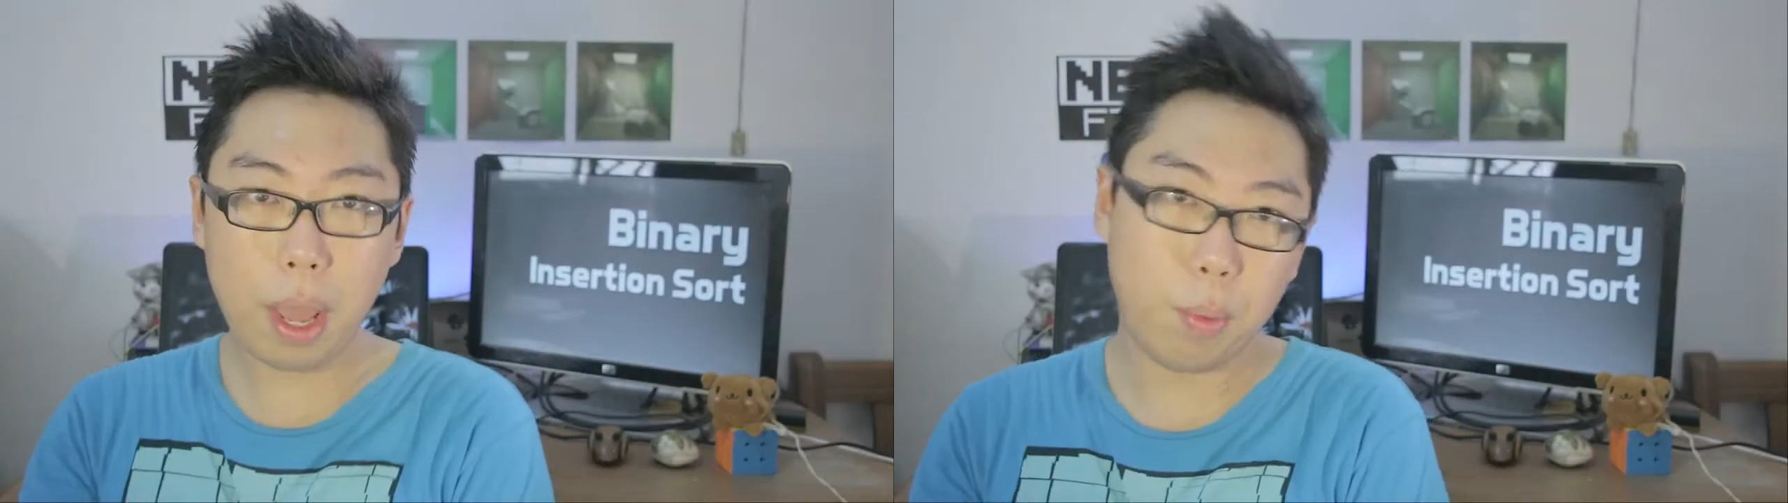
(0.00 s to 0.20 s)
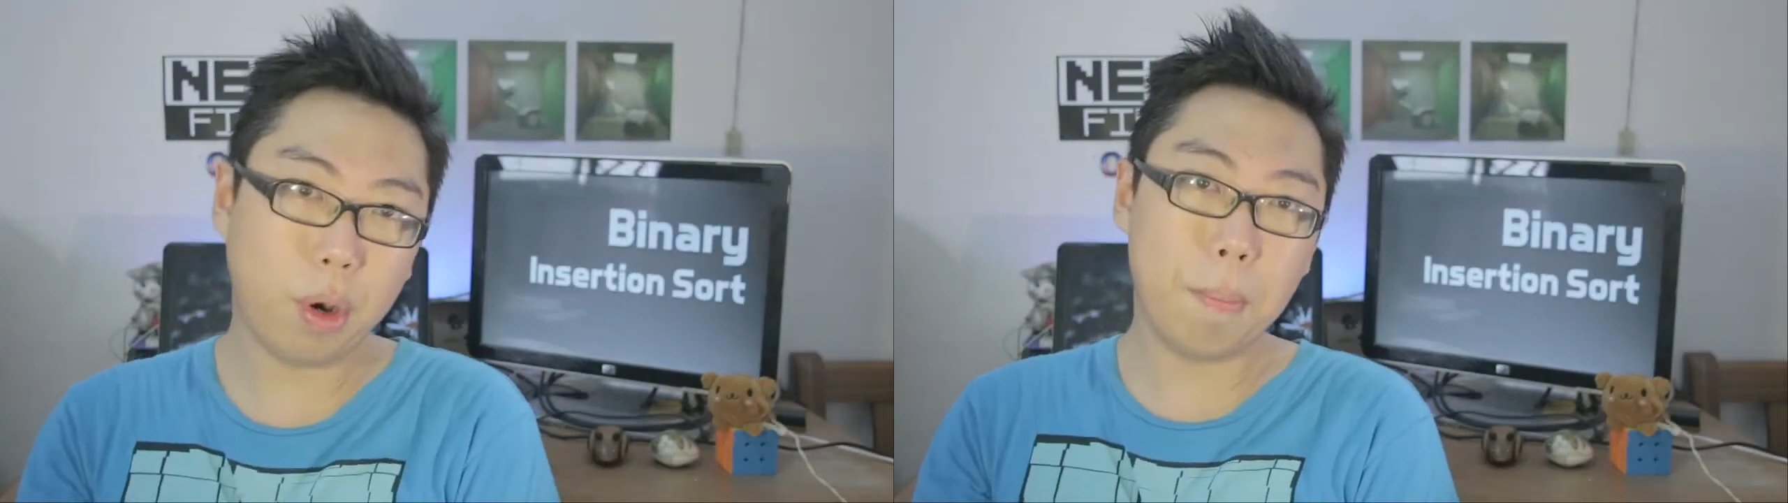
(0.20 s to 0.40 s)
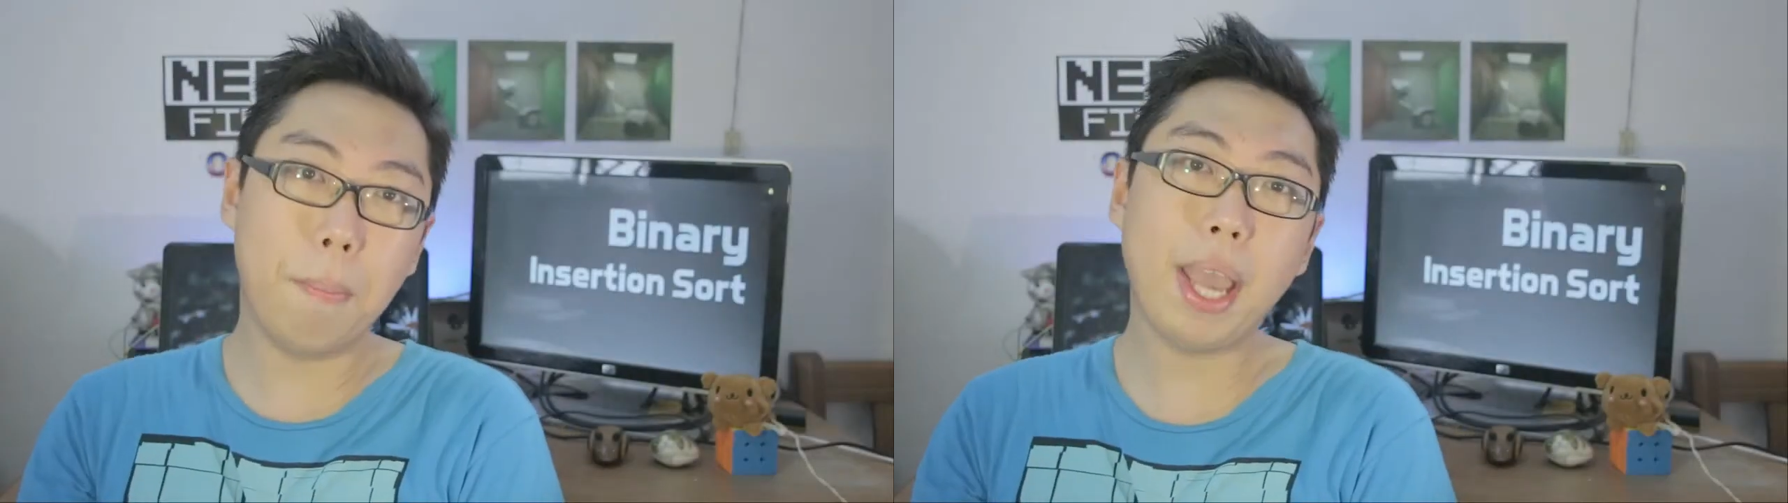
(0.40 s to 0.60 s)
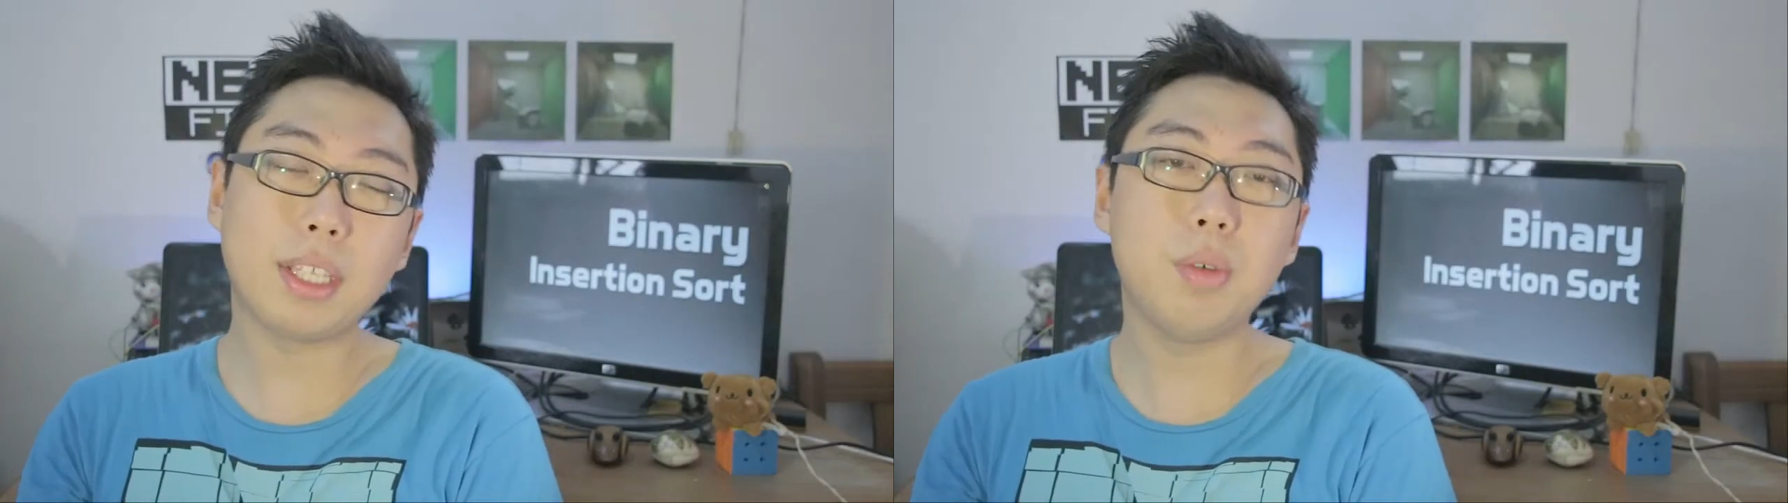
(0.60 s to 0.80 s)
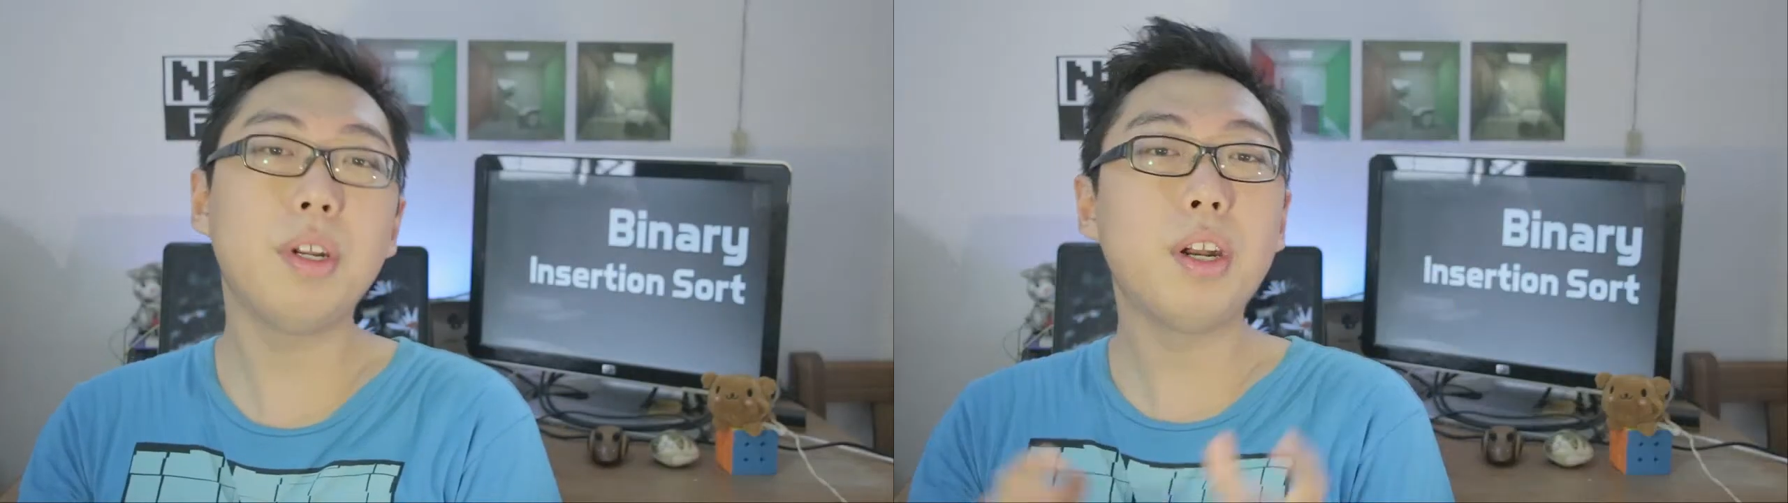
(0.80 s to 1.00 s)
and welcome
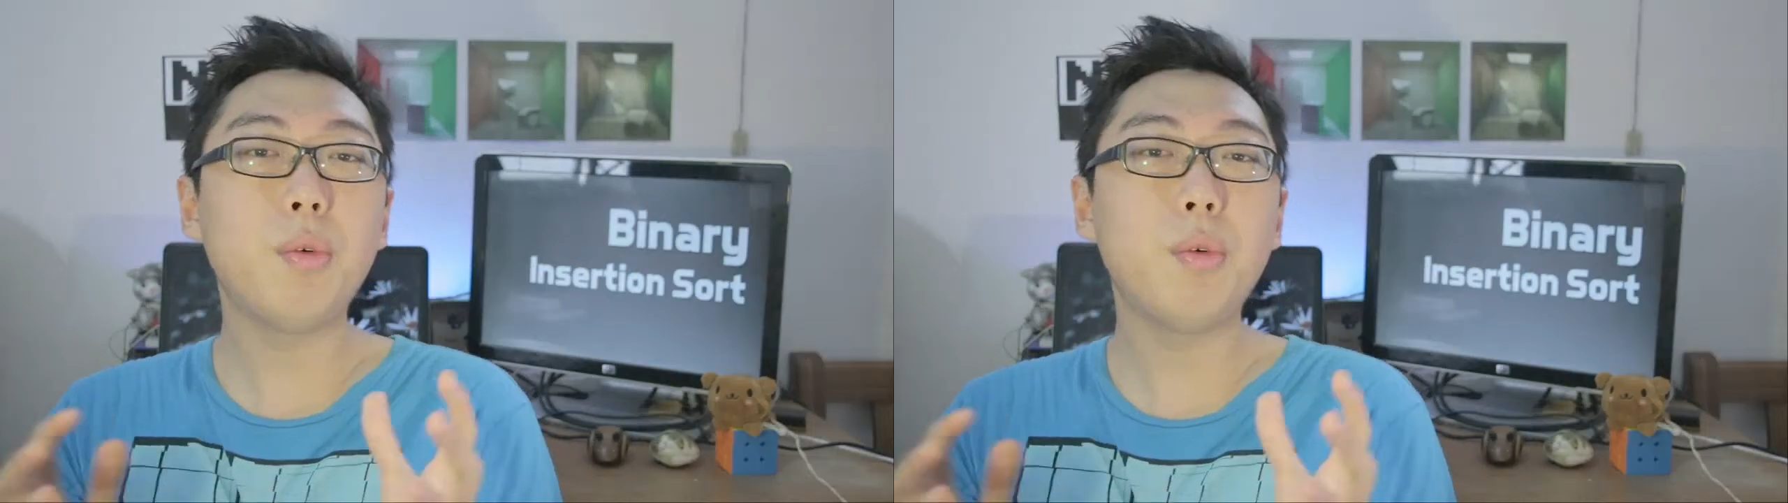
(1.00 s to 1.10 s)
back to another